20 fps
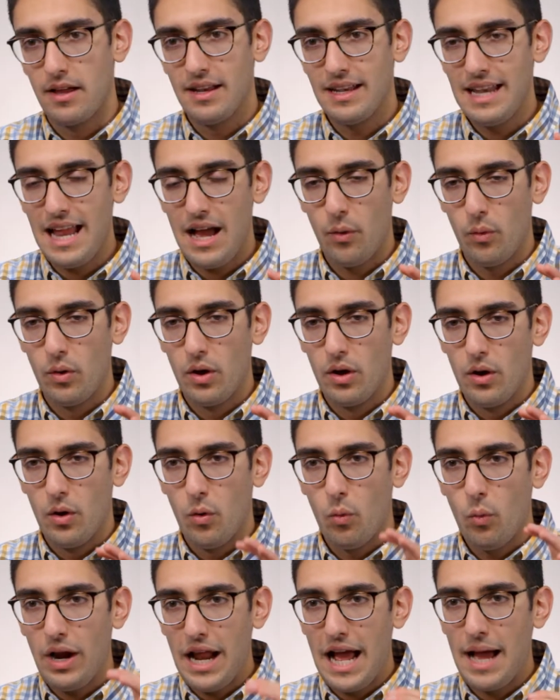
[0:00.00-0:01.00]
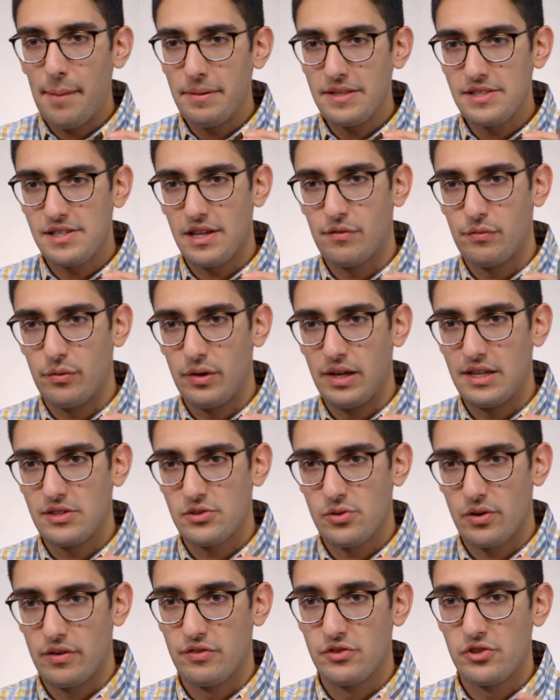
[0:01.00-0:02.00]
Now, what happens if we
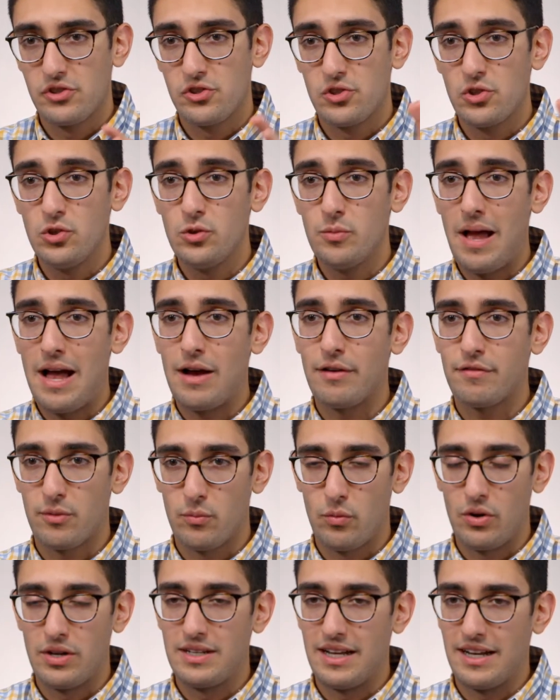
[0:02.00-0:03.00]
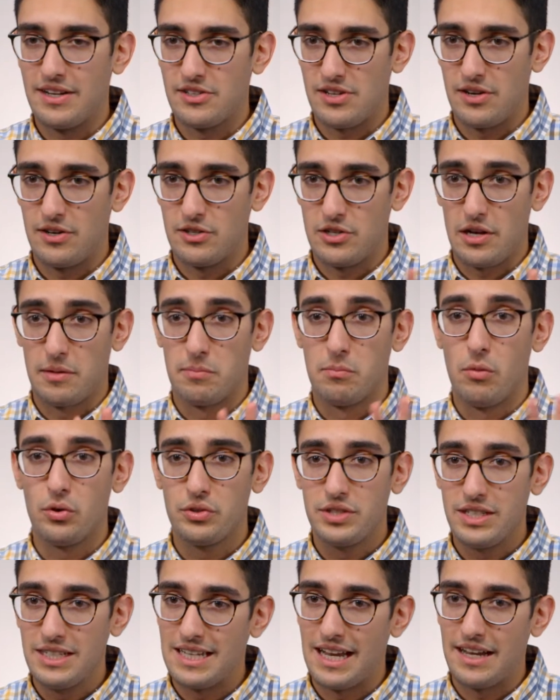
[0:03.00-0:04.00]
sort of zoom out from one data center and talk
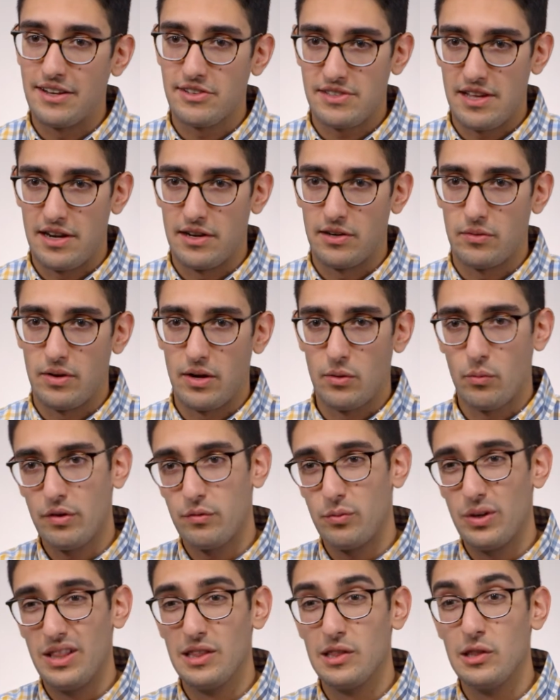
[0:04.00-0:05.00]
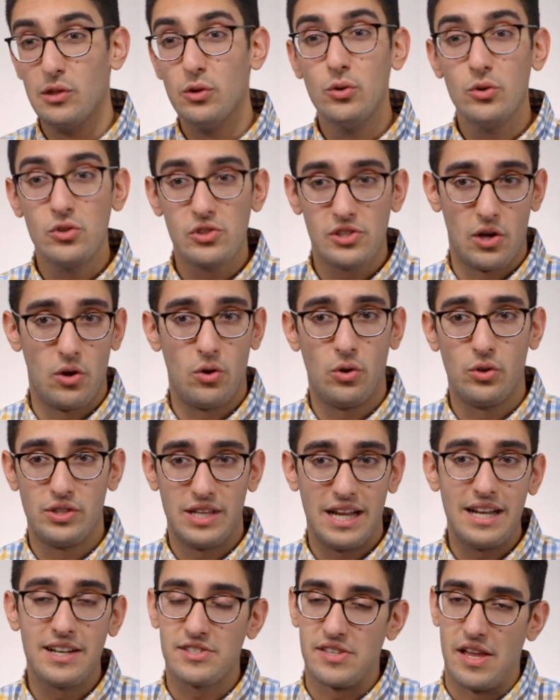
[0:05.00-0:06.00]
multi-data center, right? What if we lose the whole
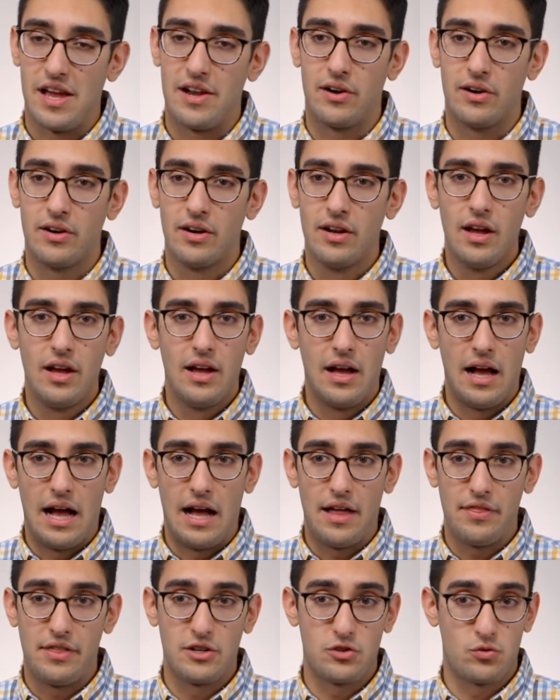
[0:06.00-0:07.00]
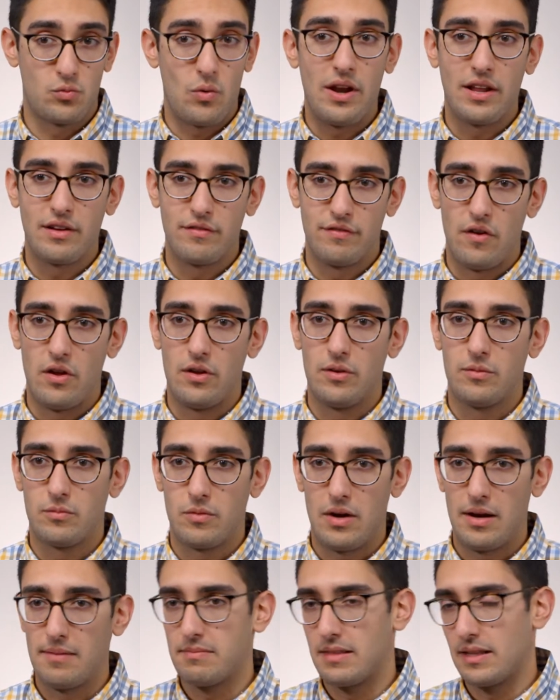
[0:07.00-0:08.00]
data center uh, that is running Vault,
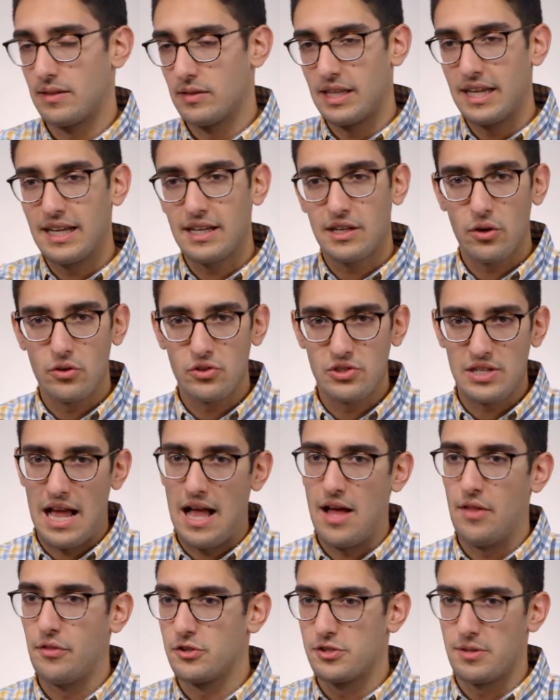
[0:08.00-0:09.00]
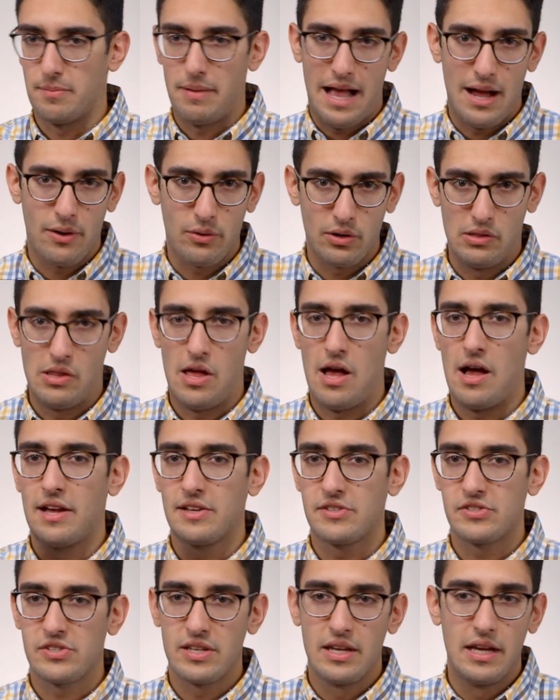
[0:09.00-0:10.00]
right? The link goes down, there's a power
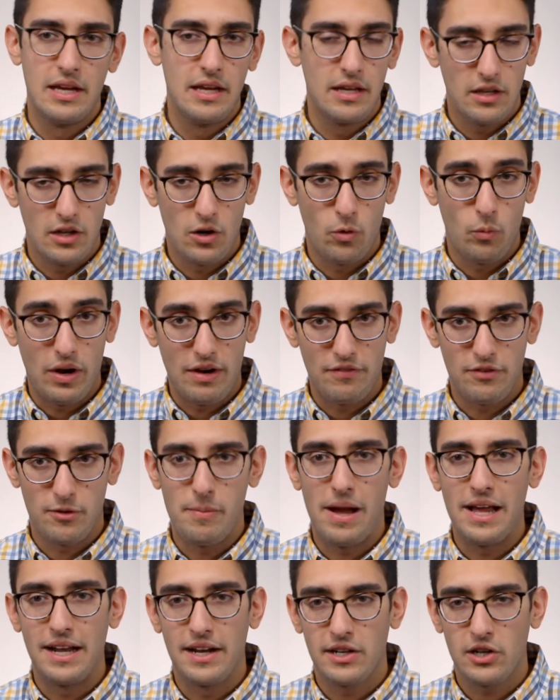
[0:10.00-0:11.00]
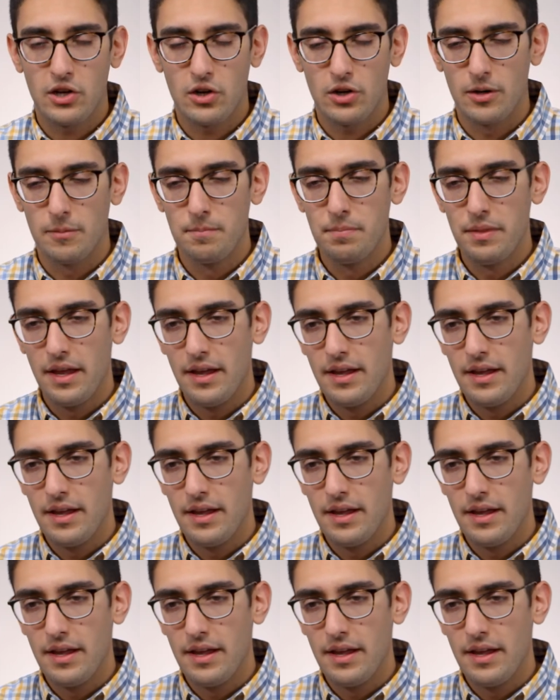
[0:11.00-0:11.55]
loss, you know, whatever might occur.